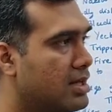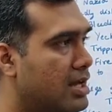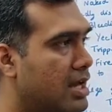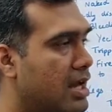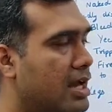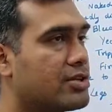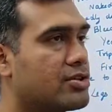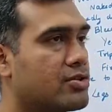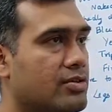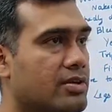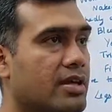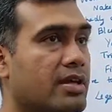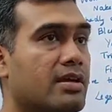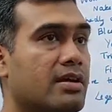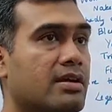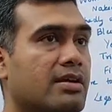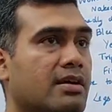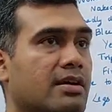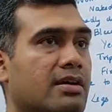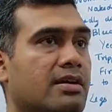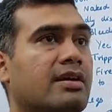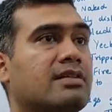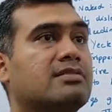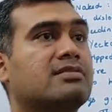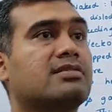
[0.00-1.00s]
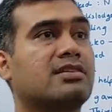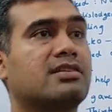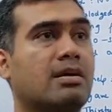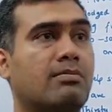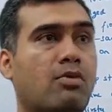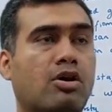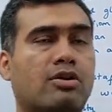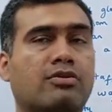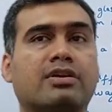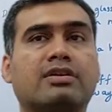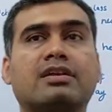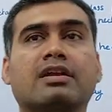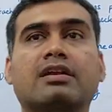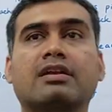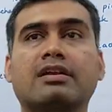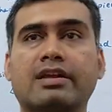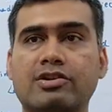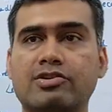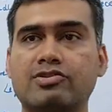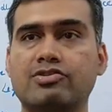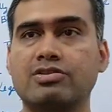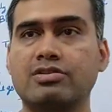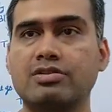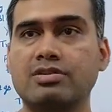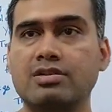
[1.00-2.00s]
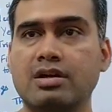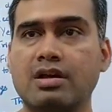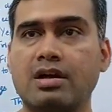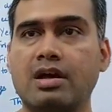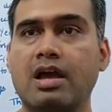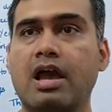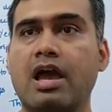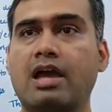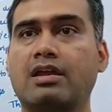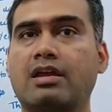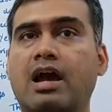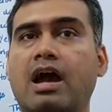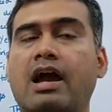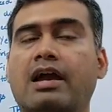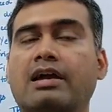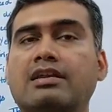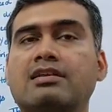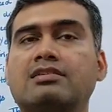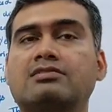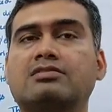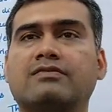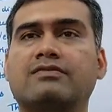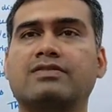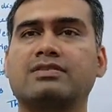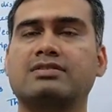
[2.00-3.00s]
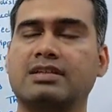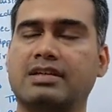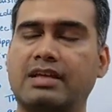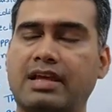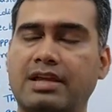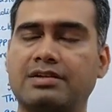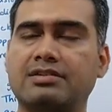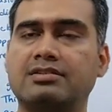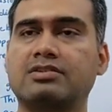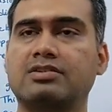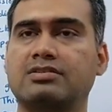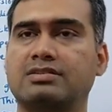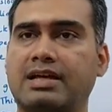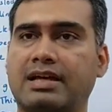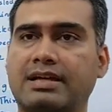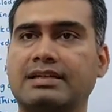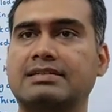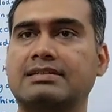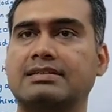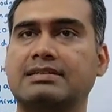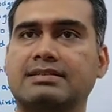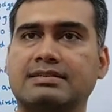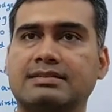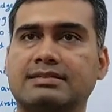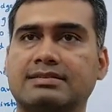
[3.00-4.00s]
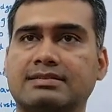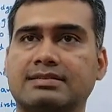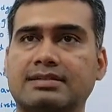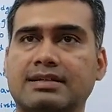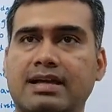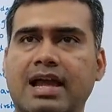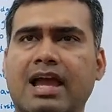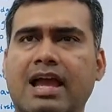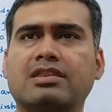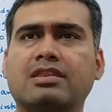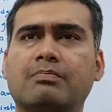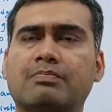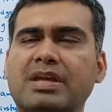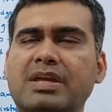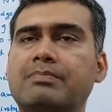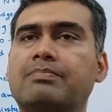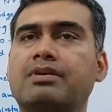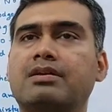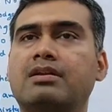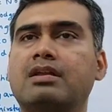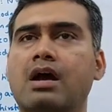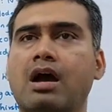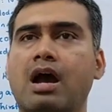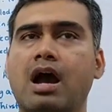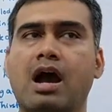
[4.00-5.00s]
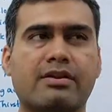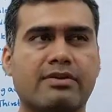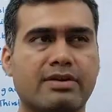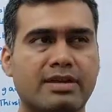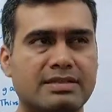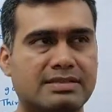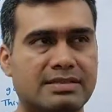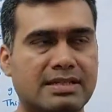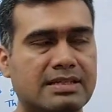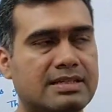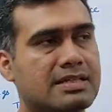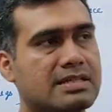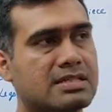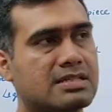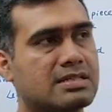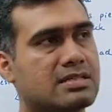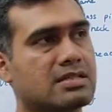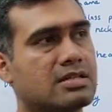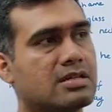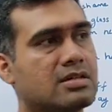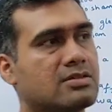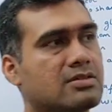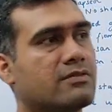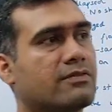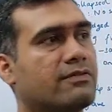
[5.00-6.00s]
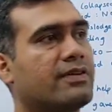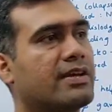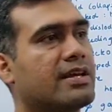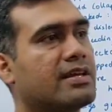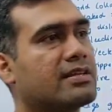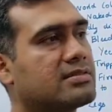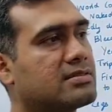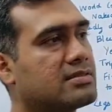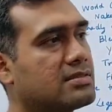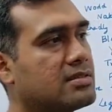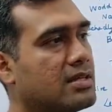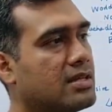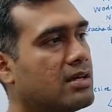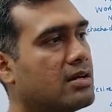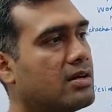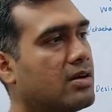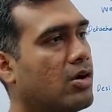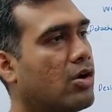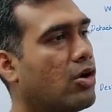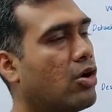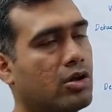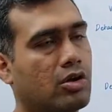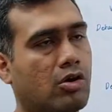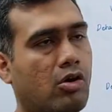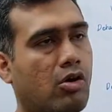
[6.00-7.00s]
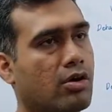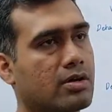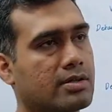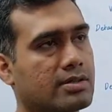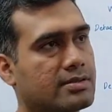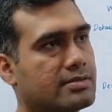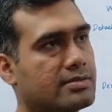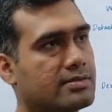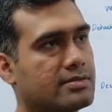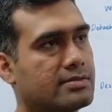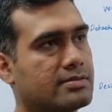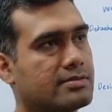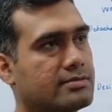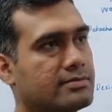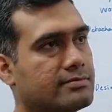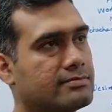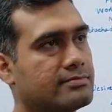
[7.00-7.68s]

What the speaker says: And today, it's a democratic nation and a highly sophisticated society. And the people are resilient to face all odds.